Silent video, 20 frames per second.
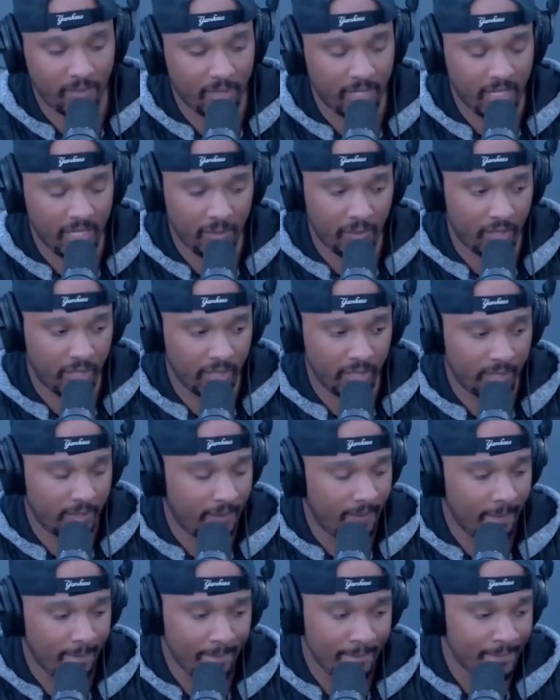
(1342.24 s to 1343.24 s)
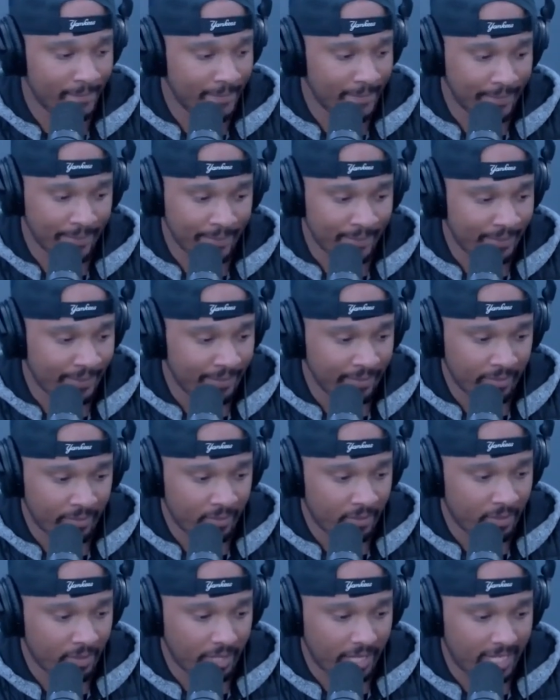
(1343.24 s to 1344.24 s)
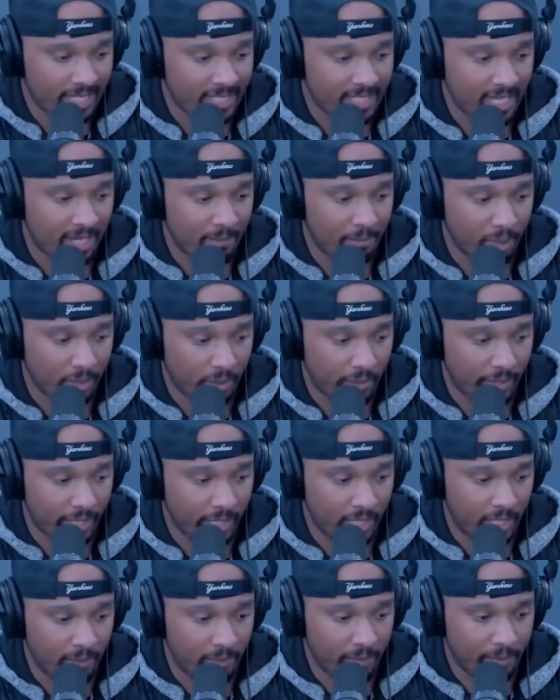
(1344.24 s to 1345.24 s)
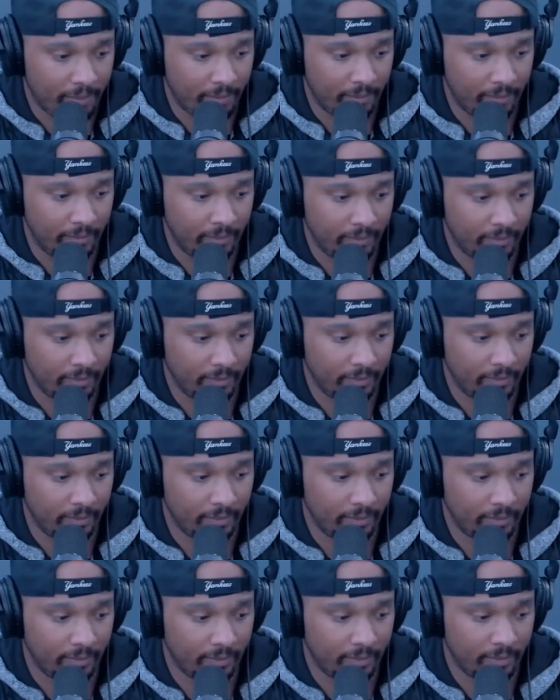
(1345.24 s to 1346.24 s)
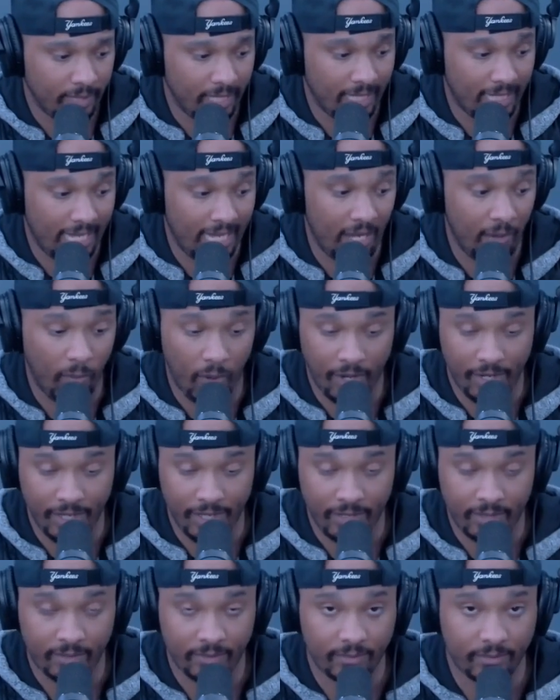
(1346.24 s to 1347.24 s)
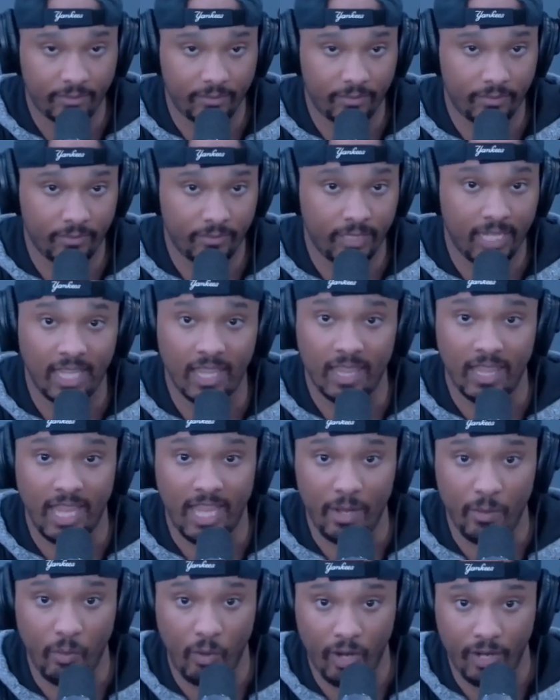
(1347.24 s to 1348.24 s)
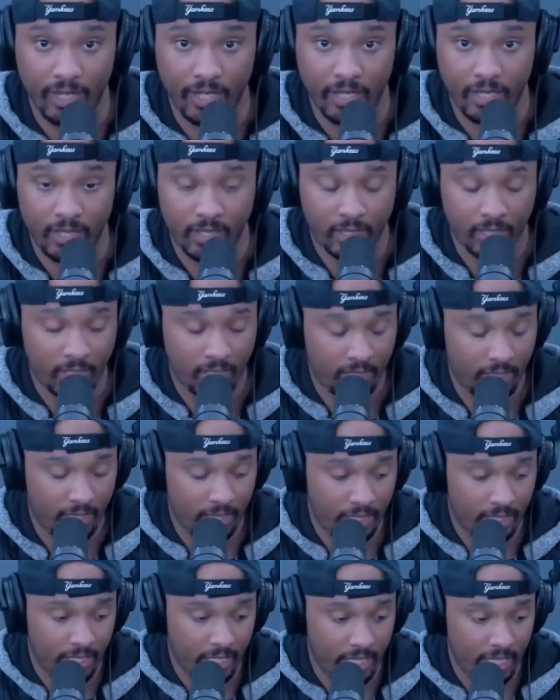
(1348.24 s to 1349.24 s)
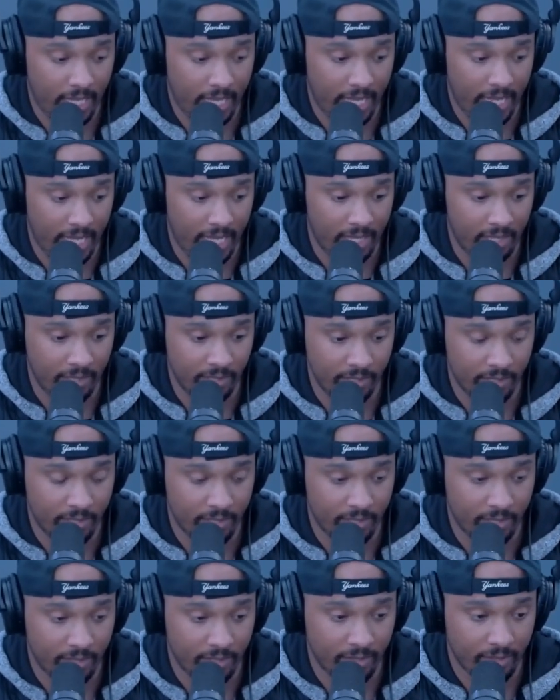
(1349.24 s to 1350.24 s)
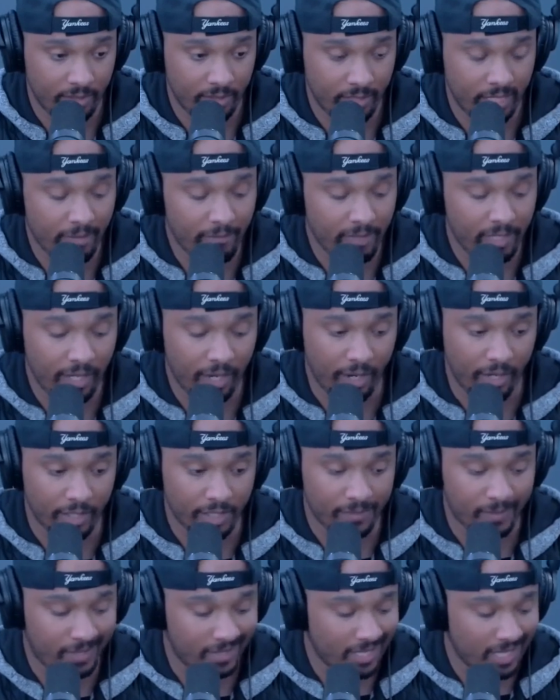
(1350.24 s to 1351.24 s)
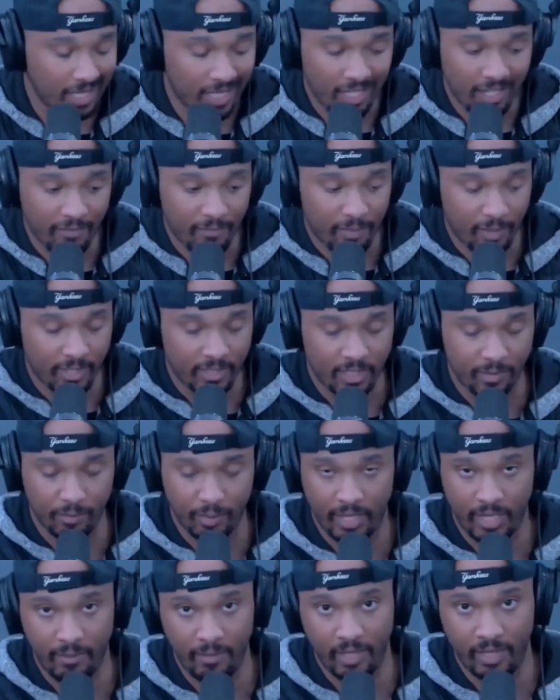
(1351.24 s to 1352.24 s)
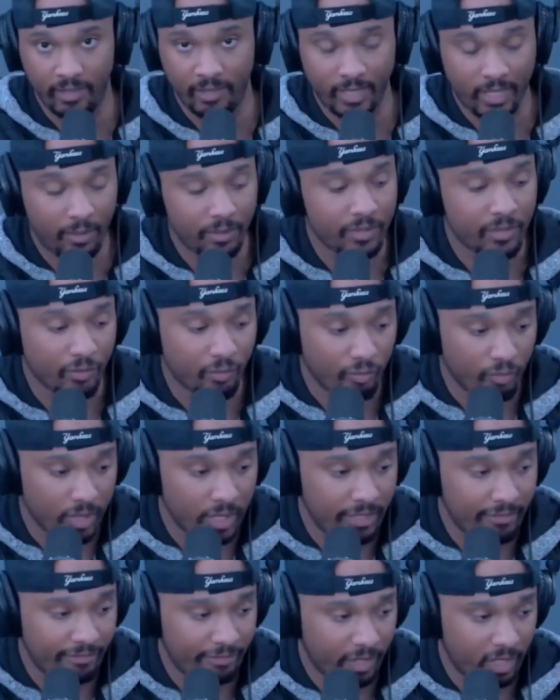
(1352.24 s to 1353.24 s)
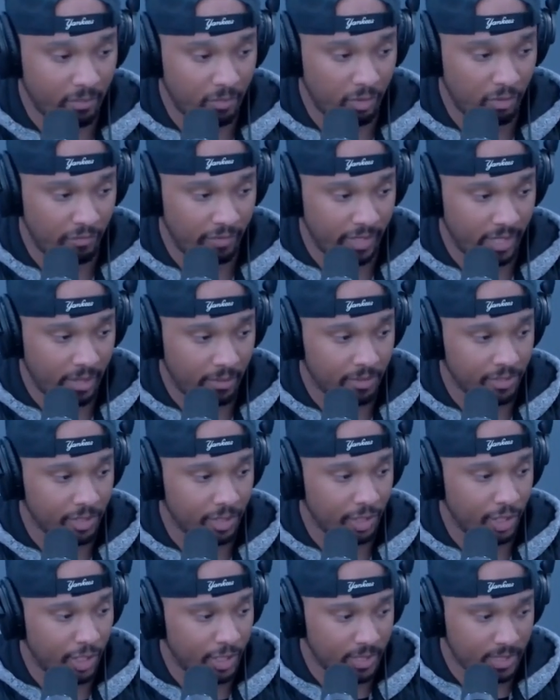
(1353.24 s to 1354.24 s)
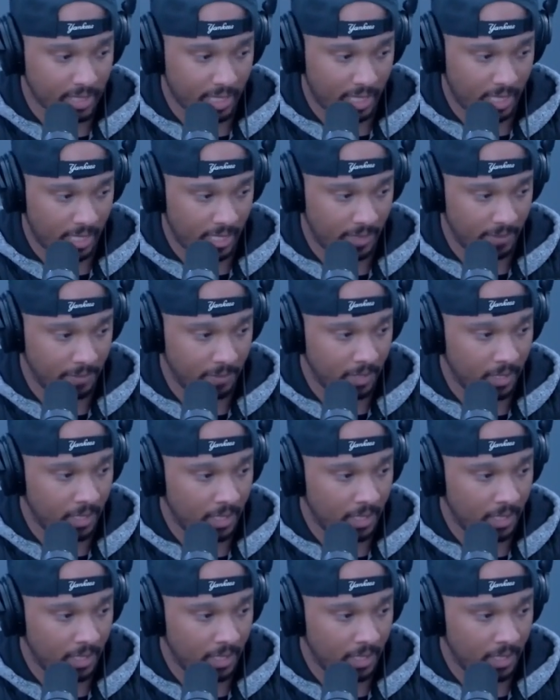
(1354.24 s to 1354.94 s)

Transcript: money, but it's not blowing up like I wanted, like they wanted. And that really hurts because I love Birds of Prey, man. It was a really fun movie. It was a good time.